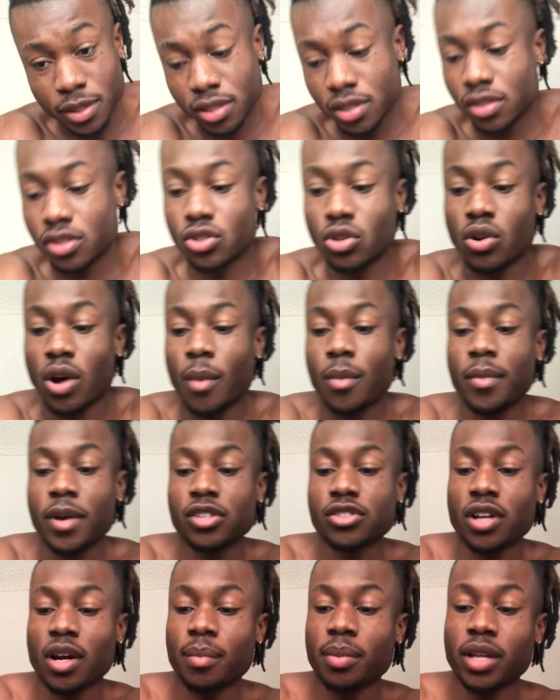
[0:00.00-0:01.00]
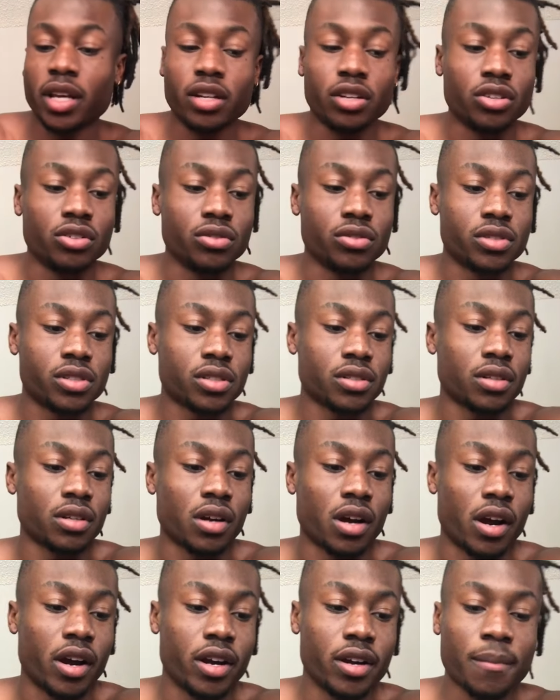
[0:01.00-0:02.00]
so I'm gonna make sure I plant those.
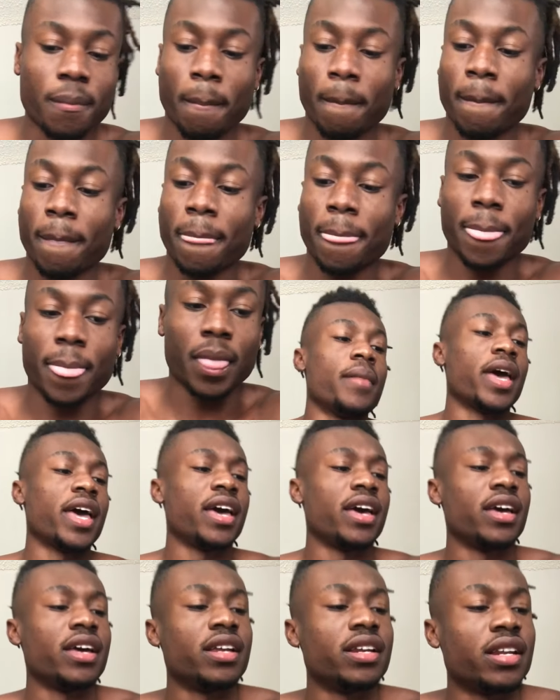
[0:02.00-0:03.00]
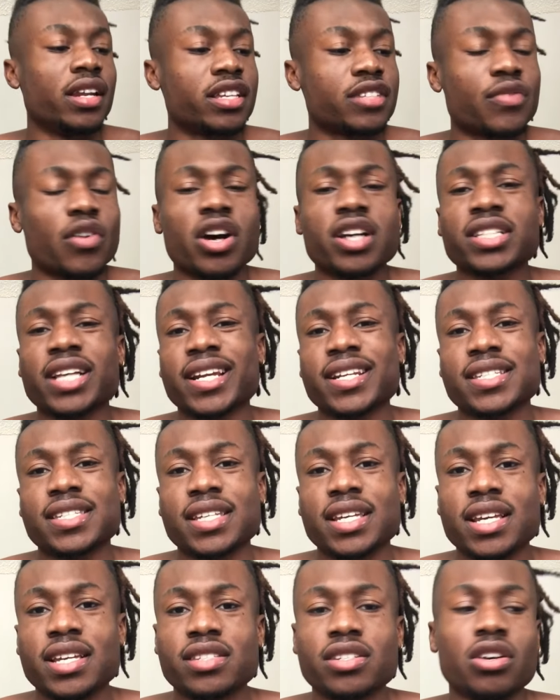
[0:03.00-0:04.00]
All right. And as far as like the
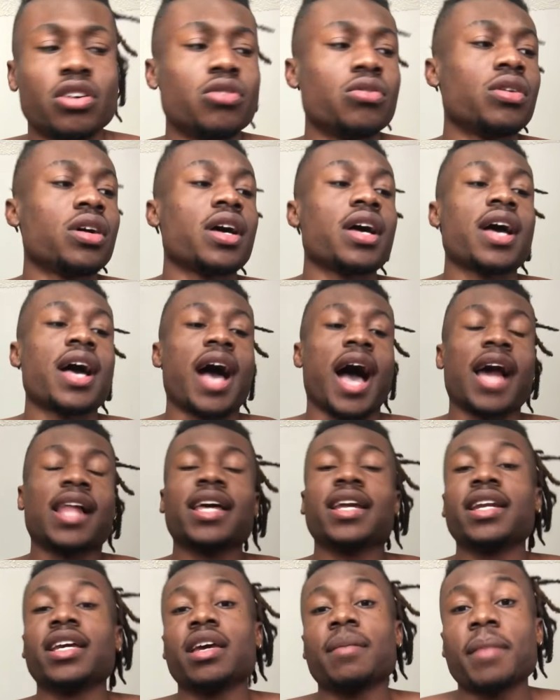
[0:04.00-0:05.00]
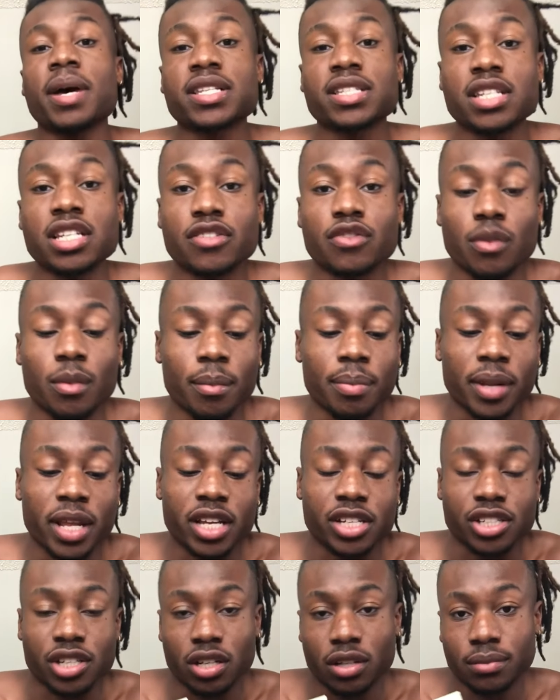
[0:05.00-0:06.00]
seeds go, I like to get my seeds from a plant
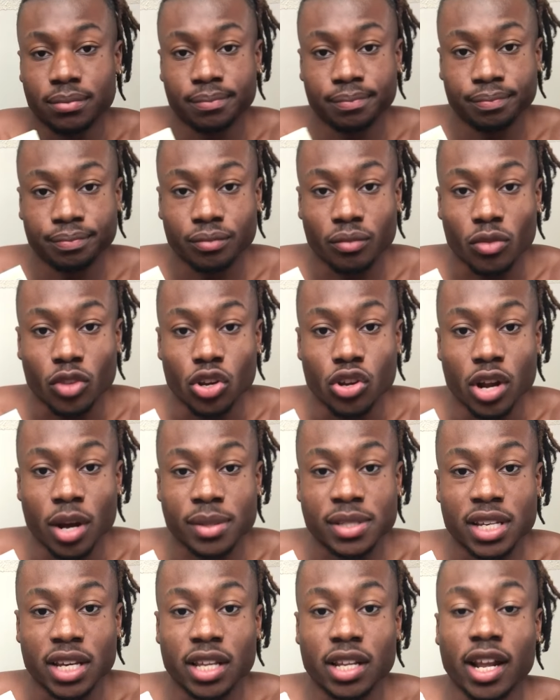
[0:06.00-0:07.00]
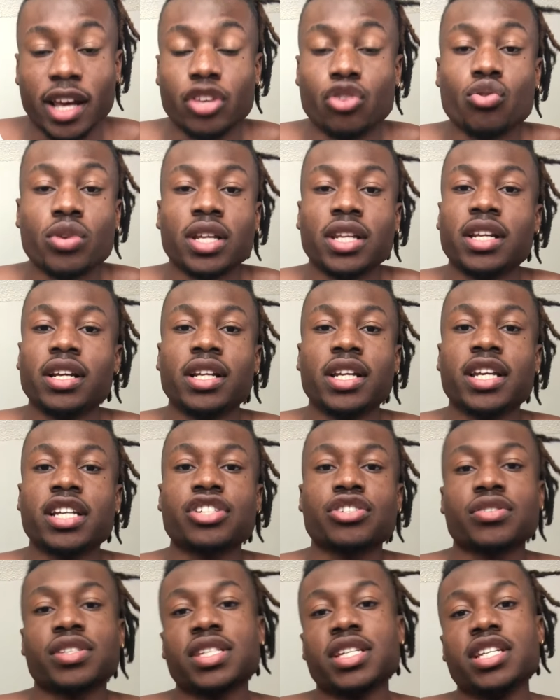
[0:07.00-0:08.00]
shop. You know what I'm saying? Like you can literally get
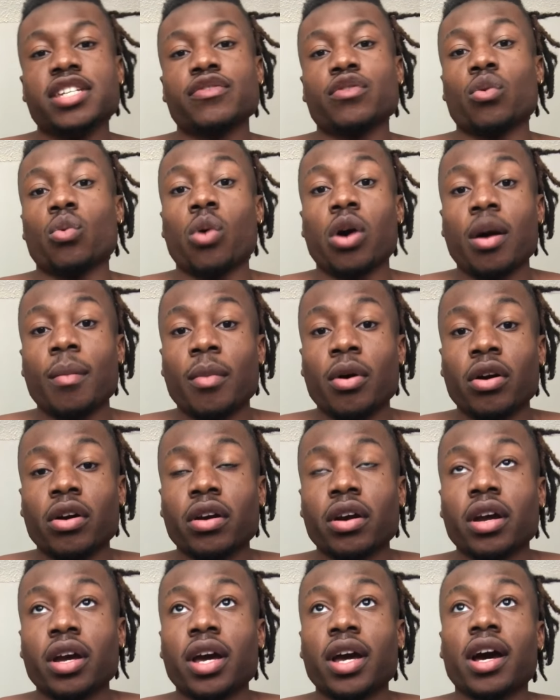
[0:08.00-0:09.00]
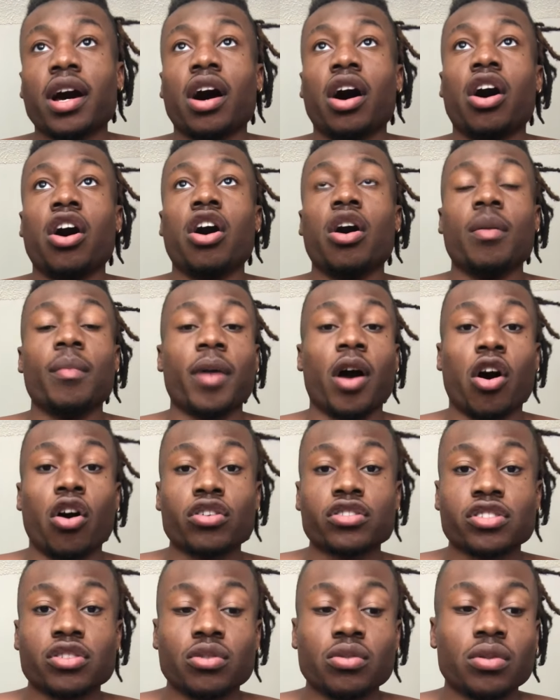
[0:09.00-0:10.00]
your seeds from Walmart,
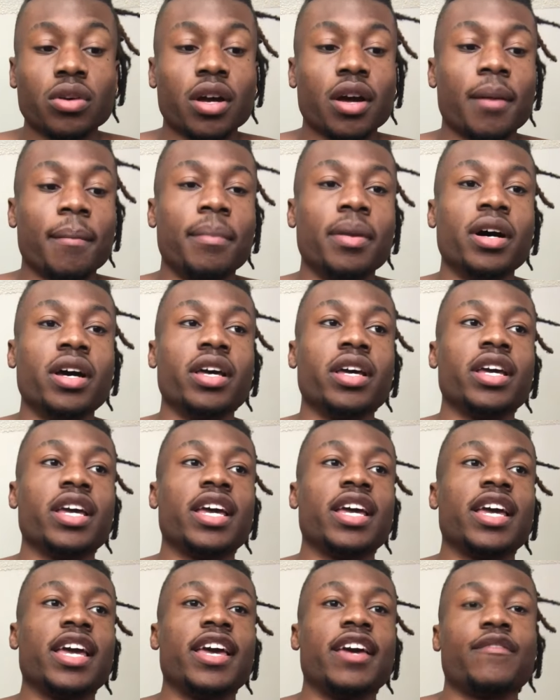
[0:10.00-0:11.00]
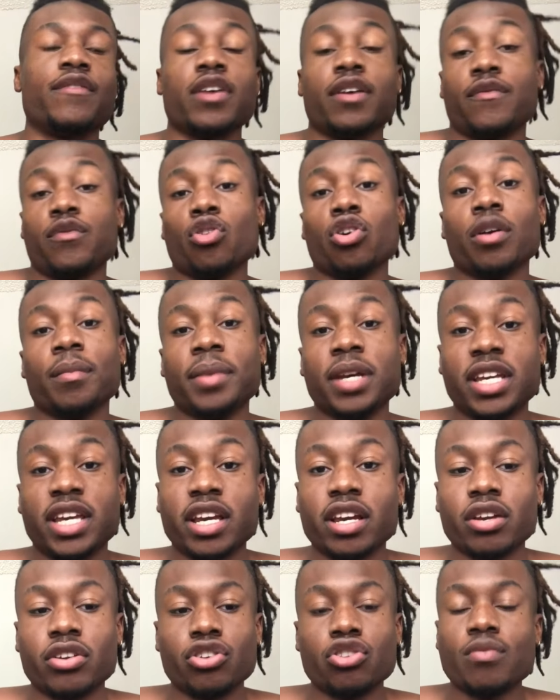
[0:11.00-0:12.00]
also. But if you're a
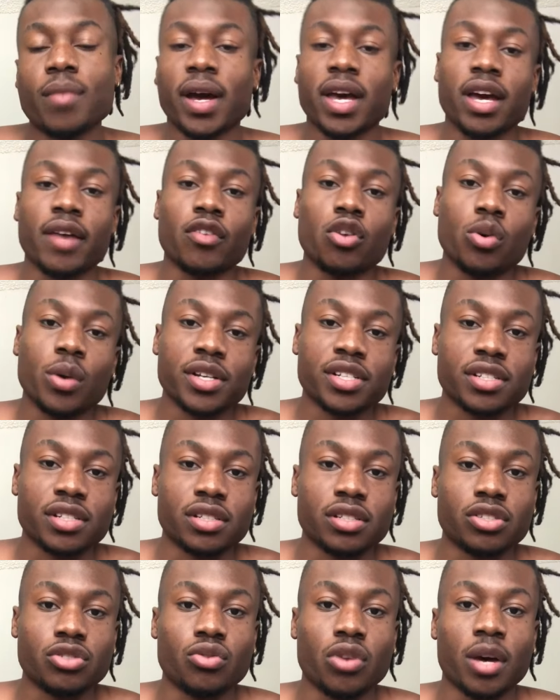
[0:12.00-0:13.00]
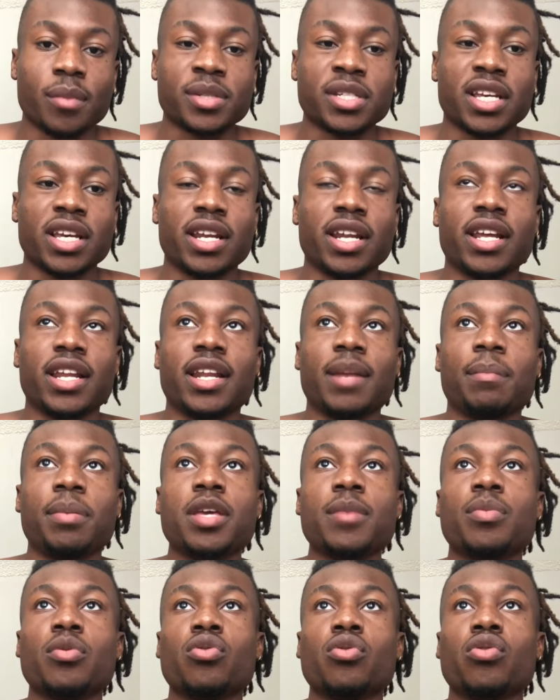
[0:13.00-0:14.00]
beginner, you might have questions. You know what I'm saying? And the
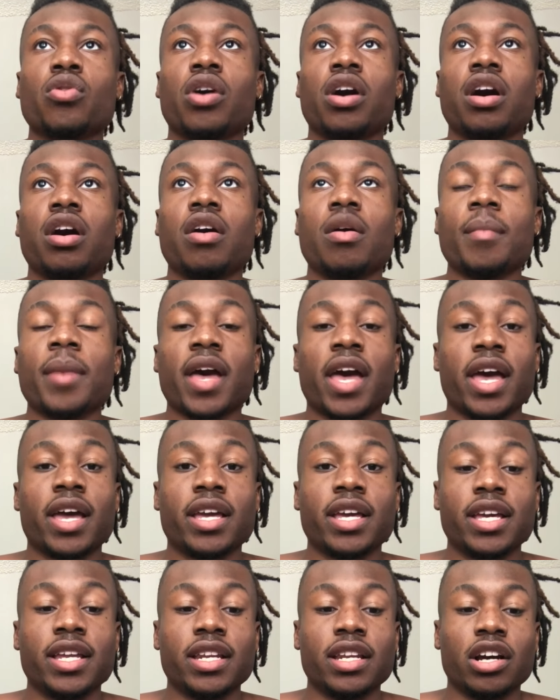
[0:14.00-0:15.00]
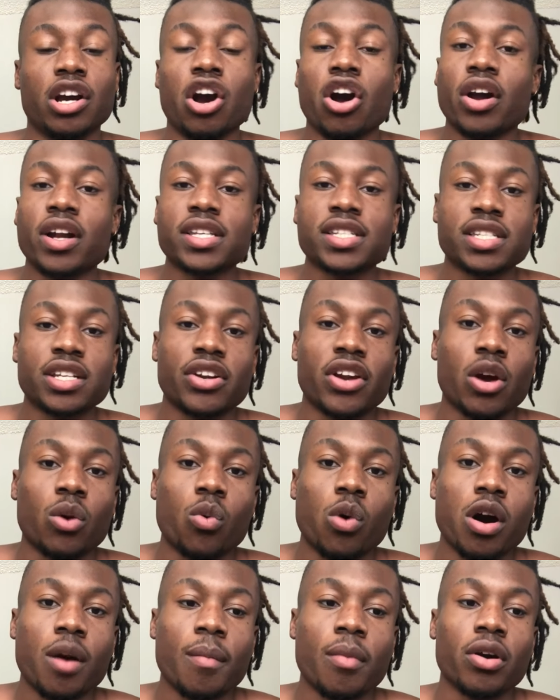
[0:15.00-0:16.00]
people in the garden center at
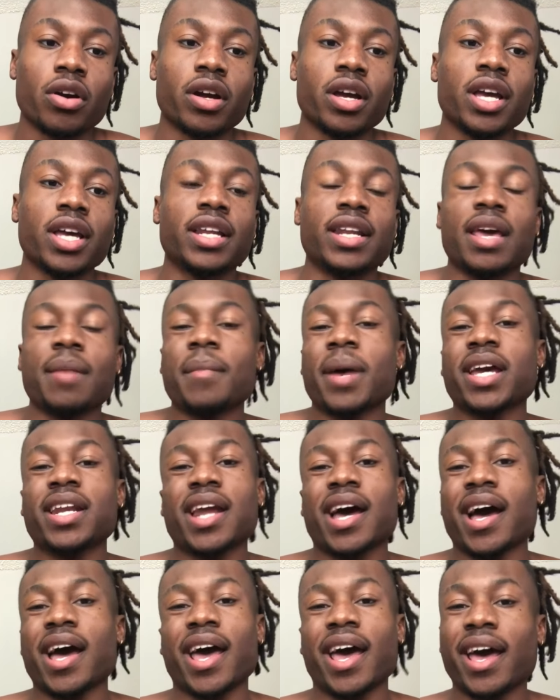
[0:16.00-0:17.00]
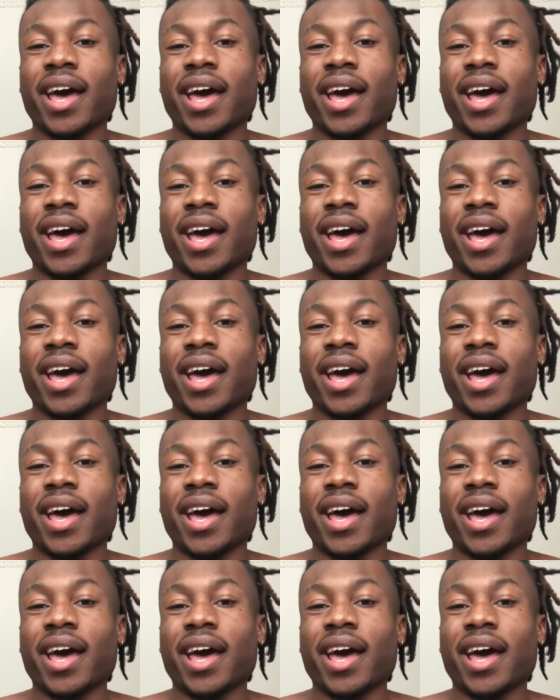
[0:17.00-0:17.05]
Walmart, they might not